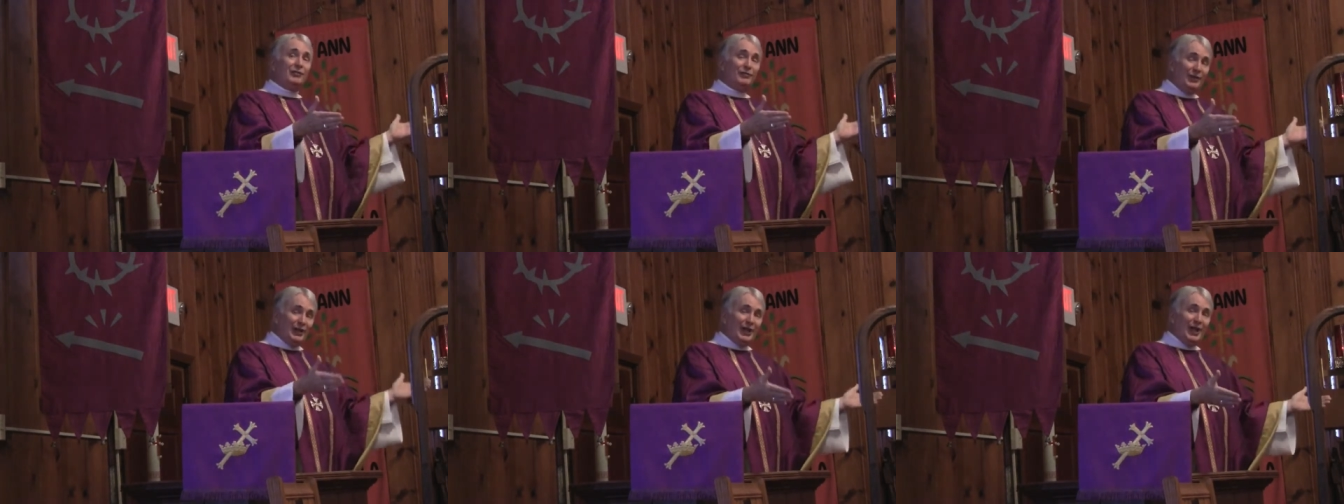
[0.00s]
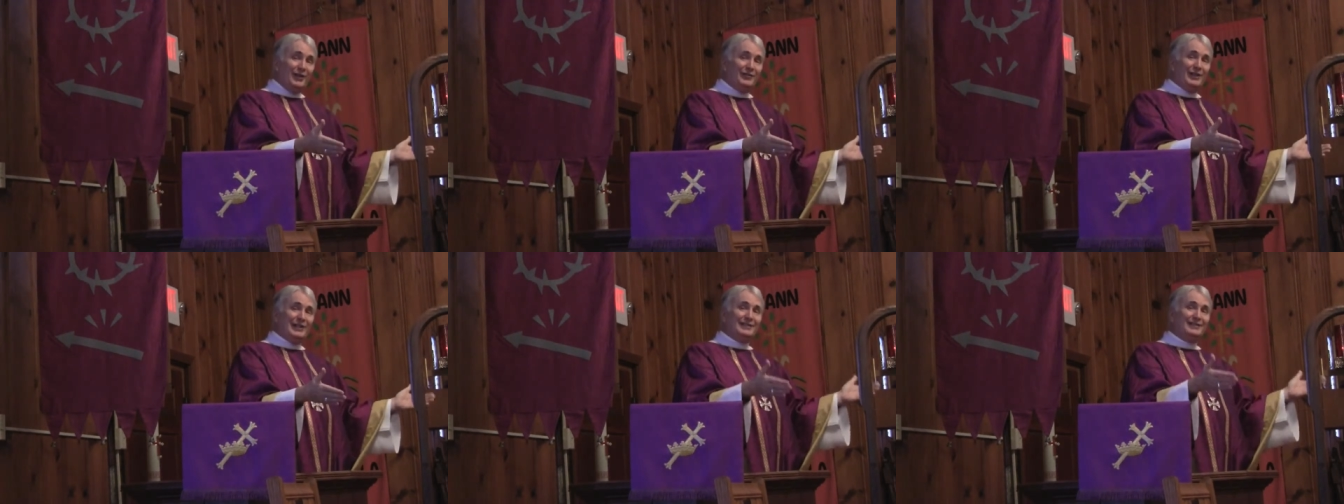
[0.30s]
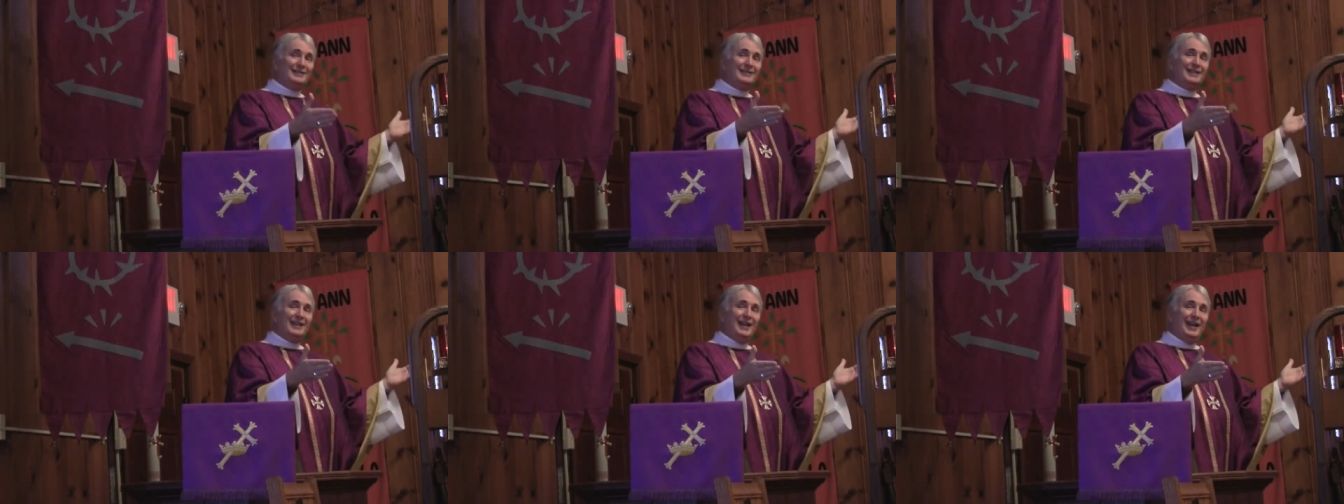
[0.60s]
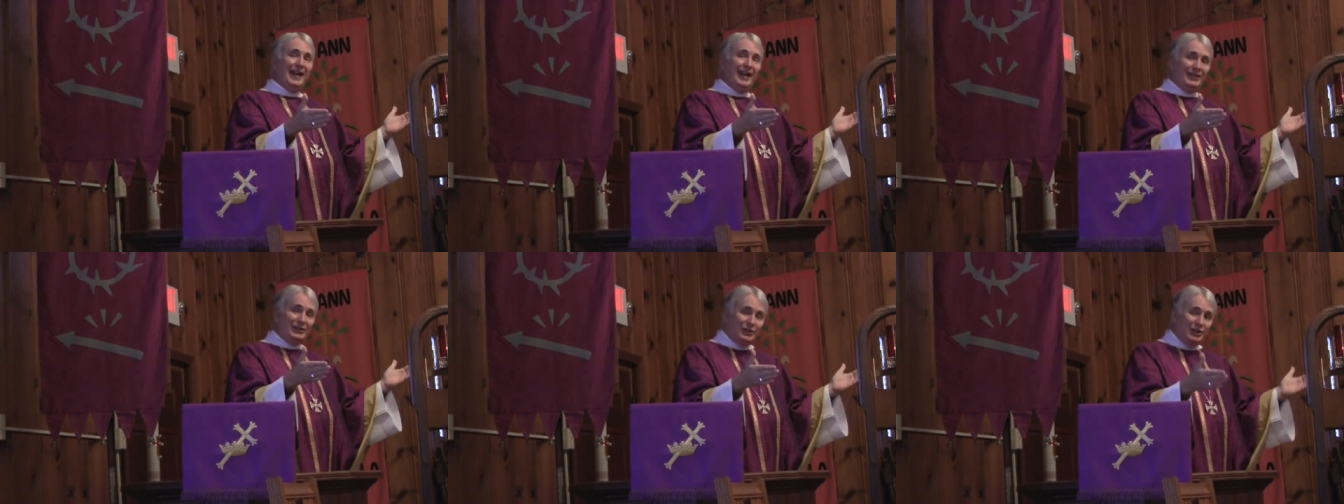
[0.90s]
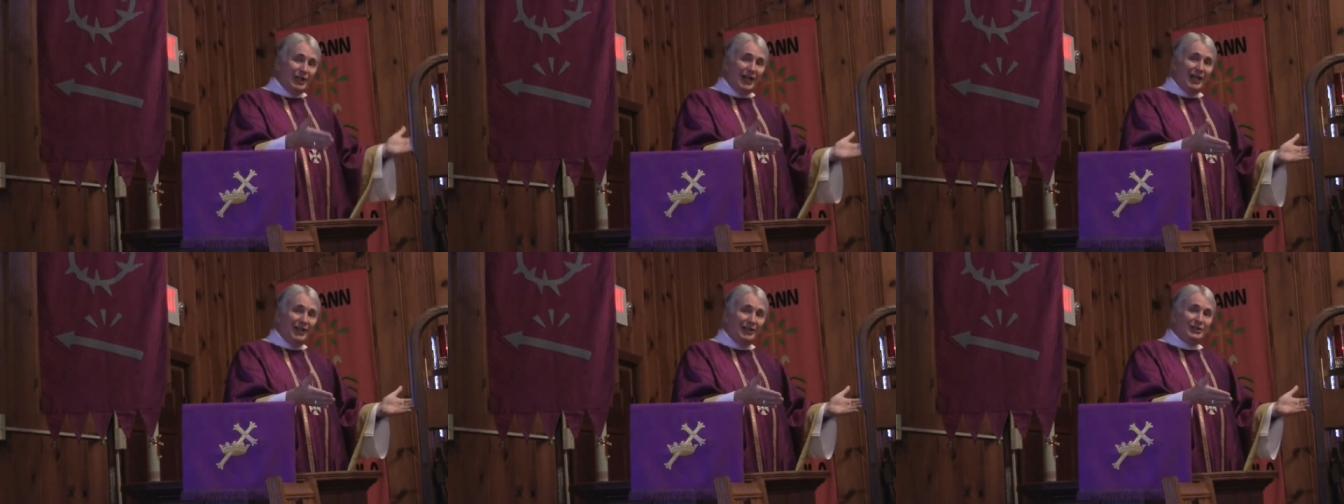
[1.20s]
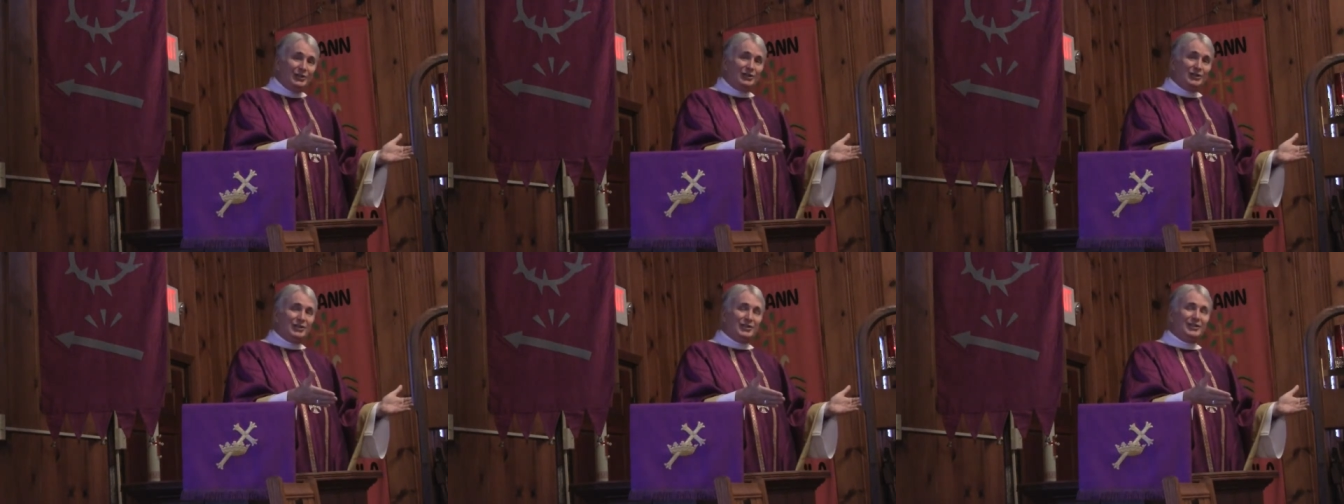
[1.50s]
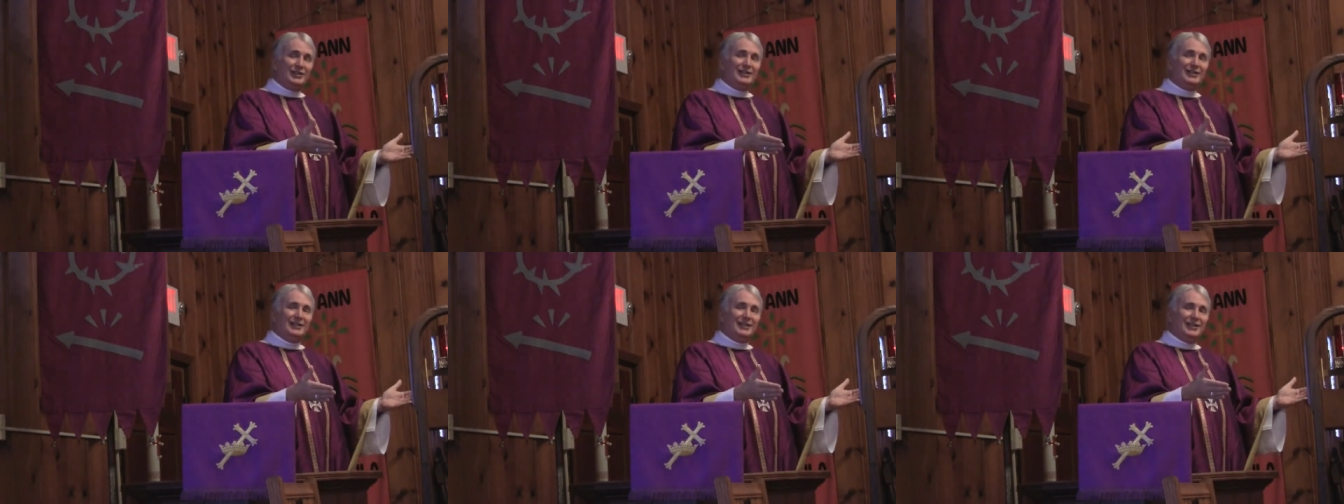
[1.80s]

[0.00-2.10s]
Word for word: forgiven and changed